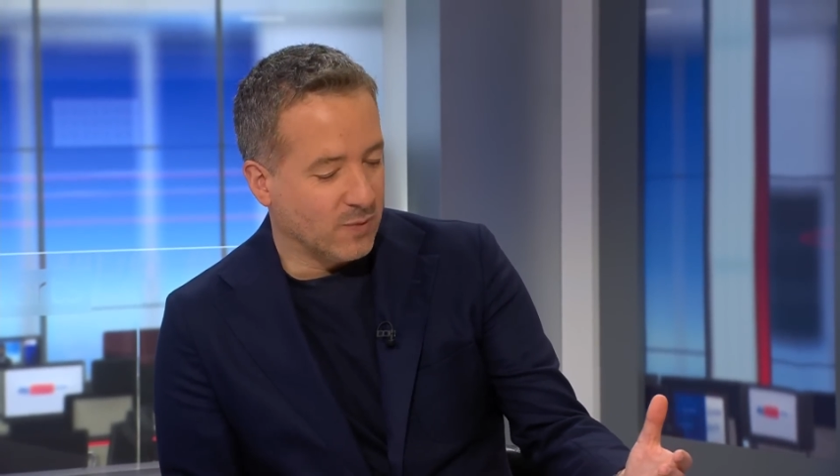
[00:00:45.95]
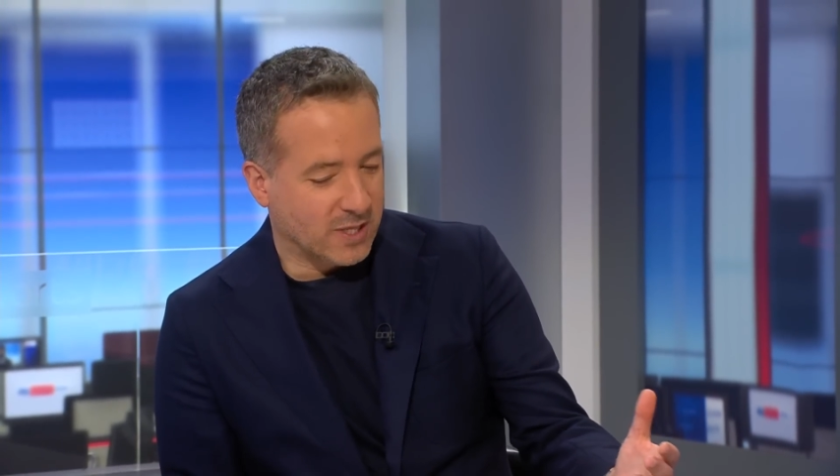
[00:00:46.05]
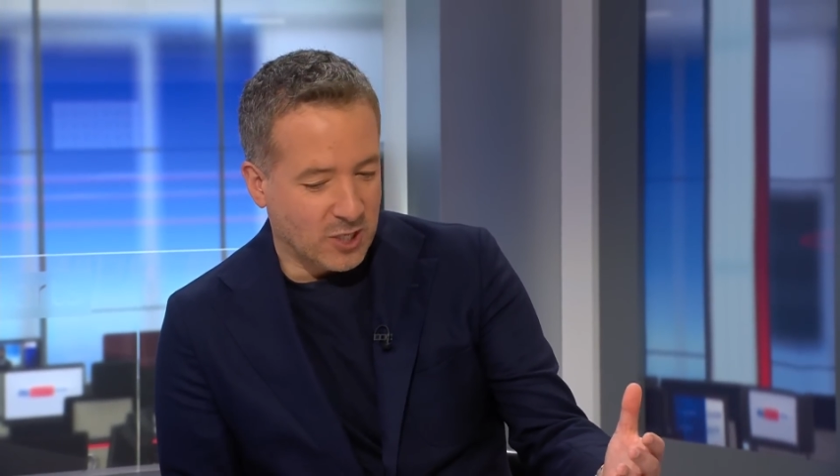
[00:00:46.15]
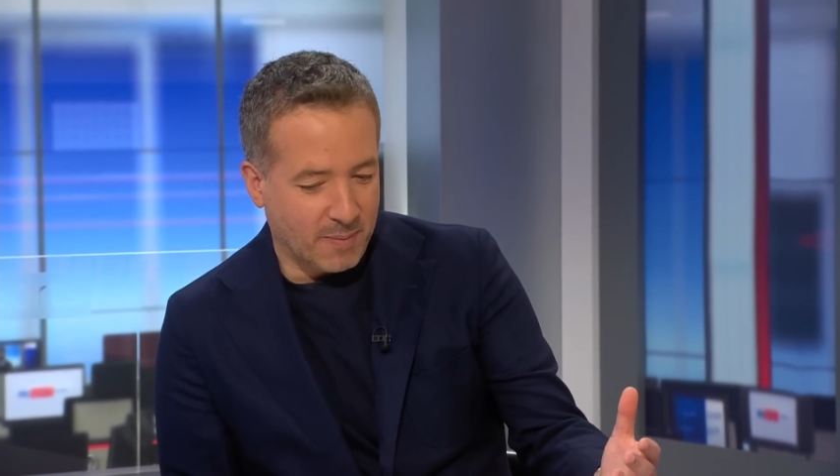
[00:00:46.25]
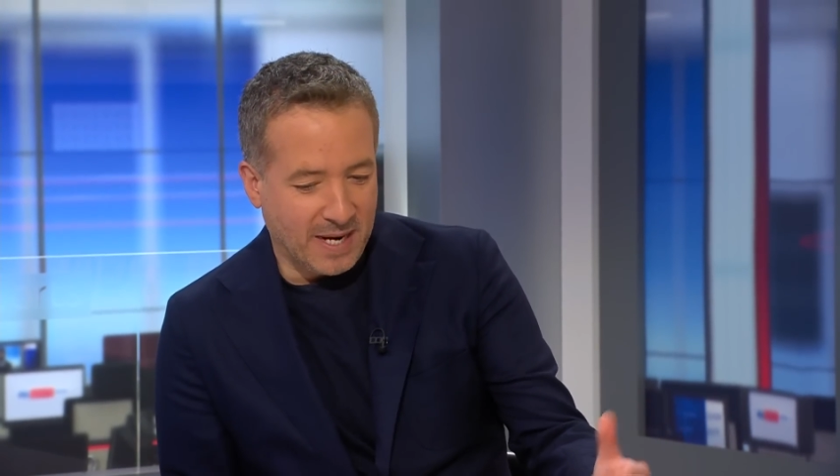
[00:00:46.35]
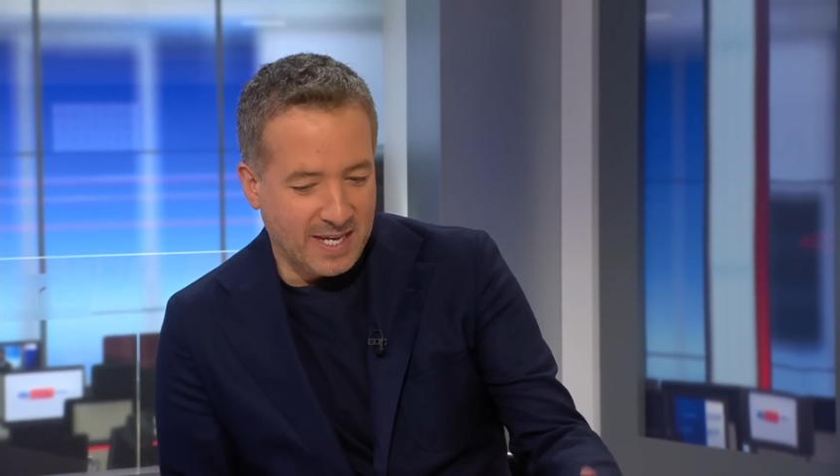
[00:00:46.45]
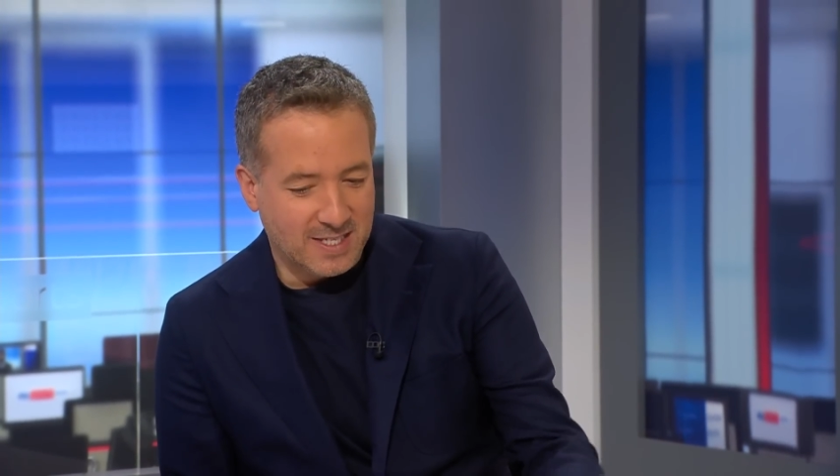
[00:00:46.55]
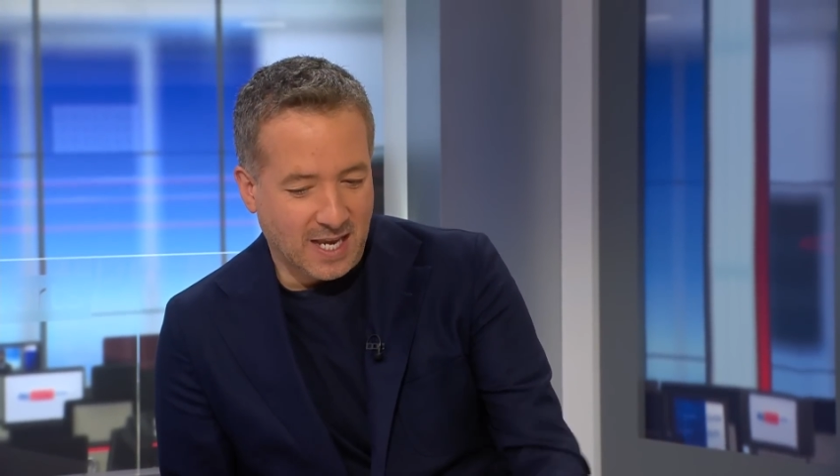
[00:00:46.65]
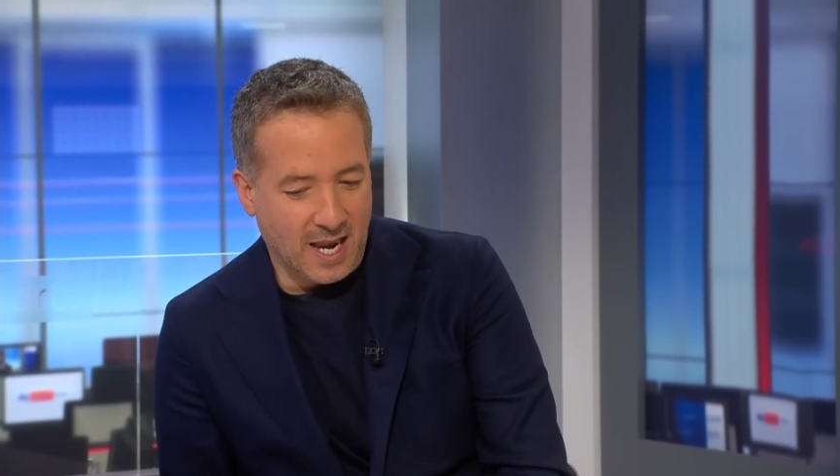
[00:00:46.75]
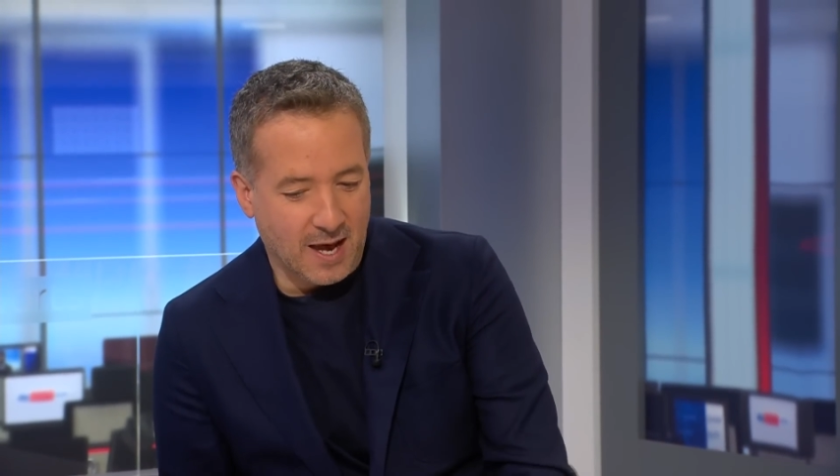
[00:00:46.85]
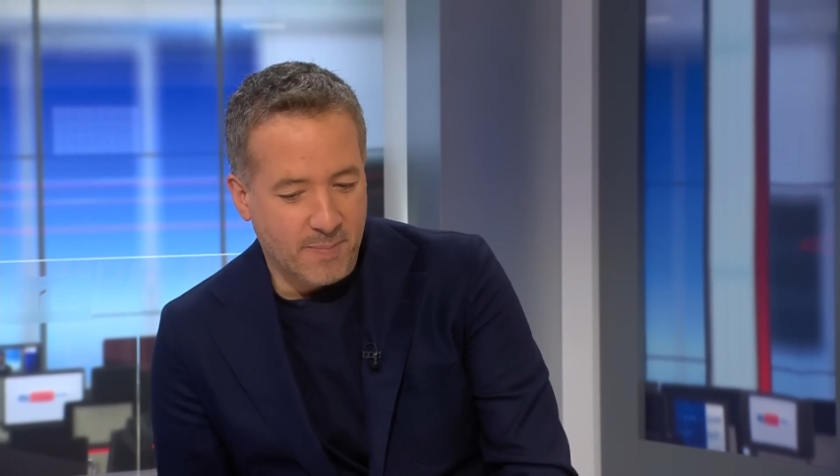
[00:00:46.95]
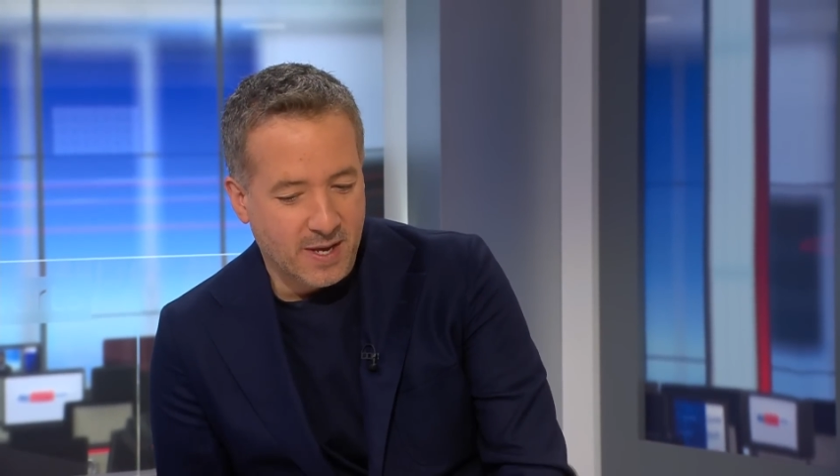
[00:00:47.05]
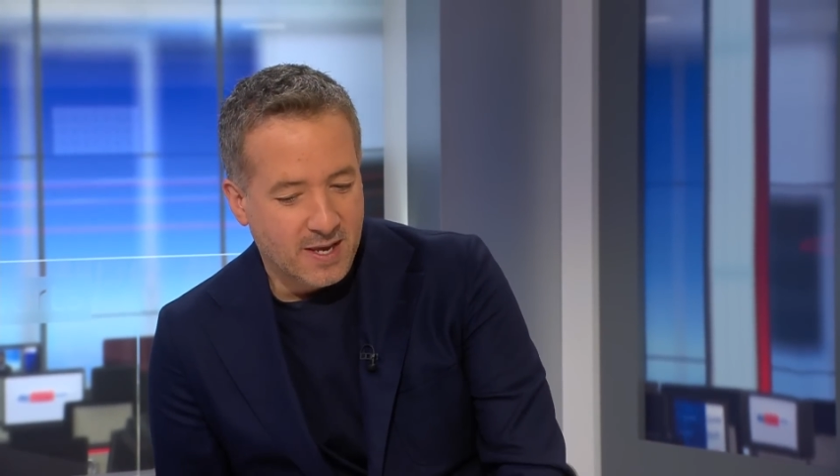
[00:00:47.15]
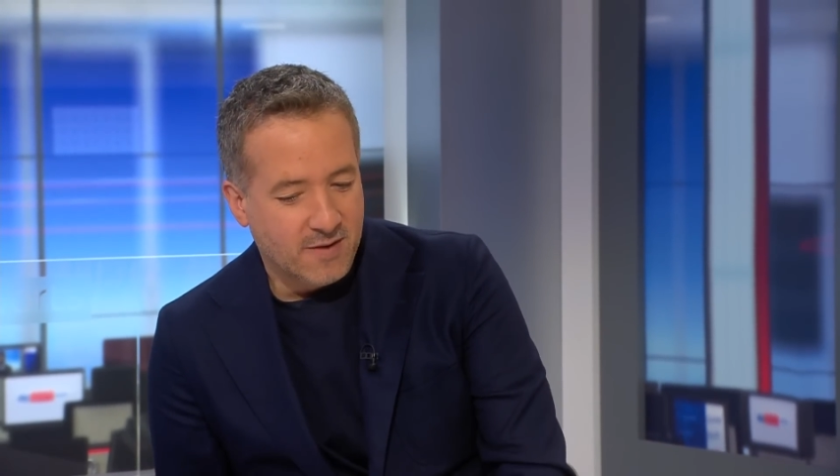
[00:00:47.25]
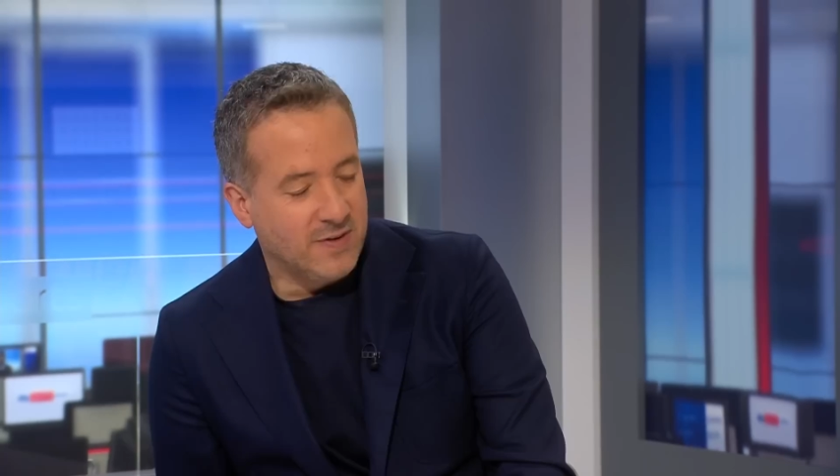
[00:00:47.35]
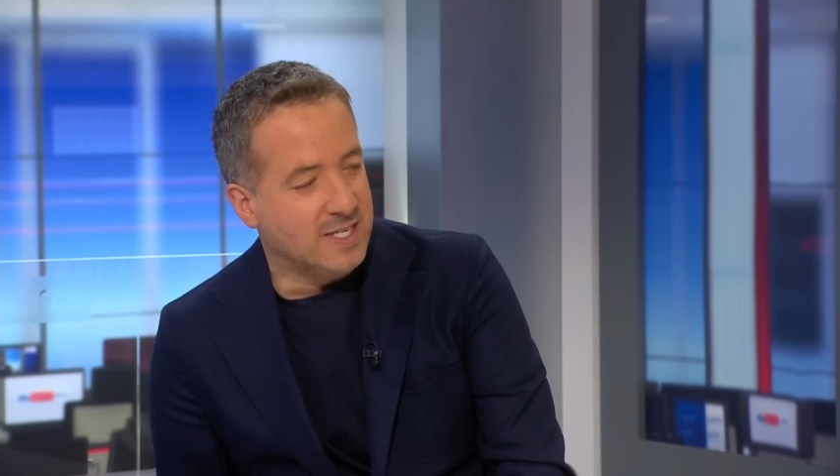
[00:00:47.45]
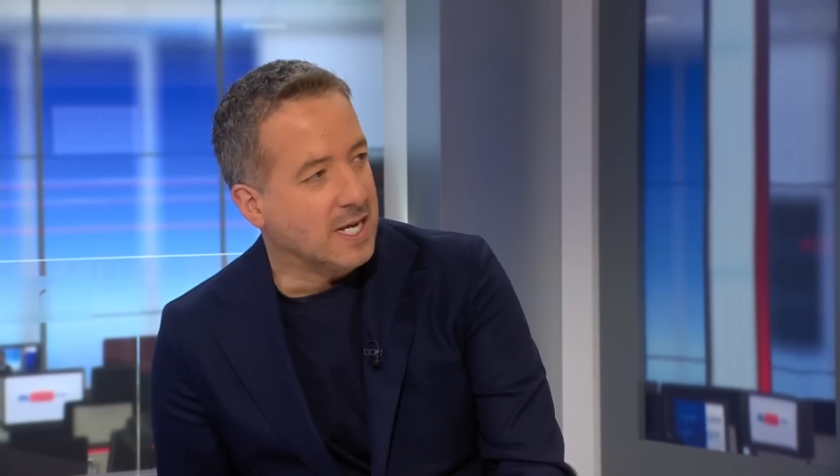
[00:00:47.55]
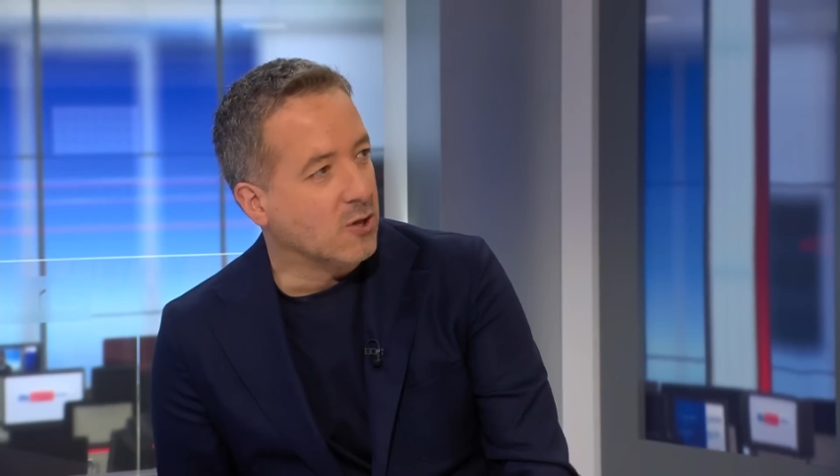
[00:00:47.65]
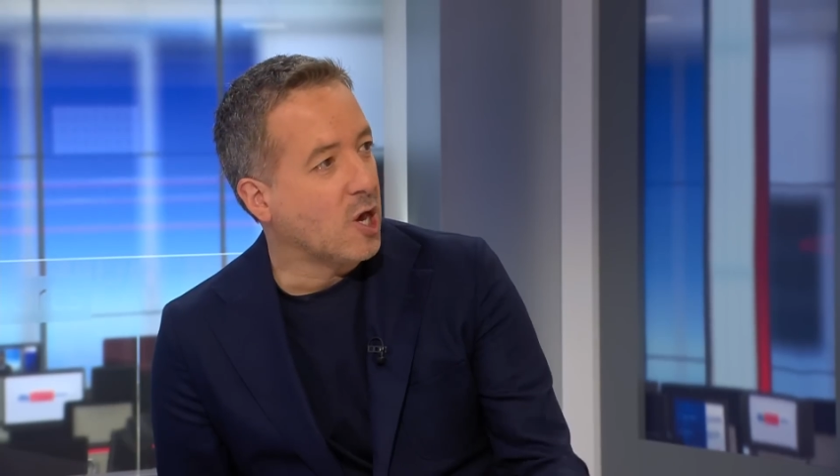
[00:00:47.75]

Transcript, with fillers: with the Japanese club Vissel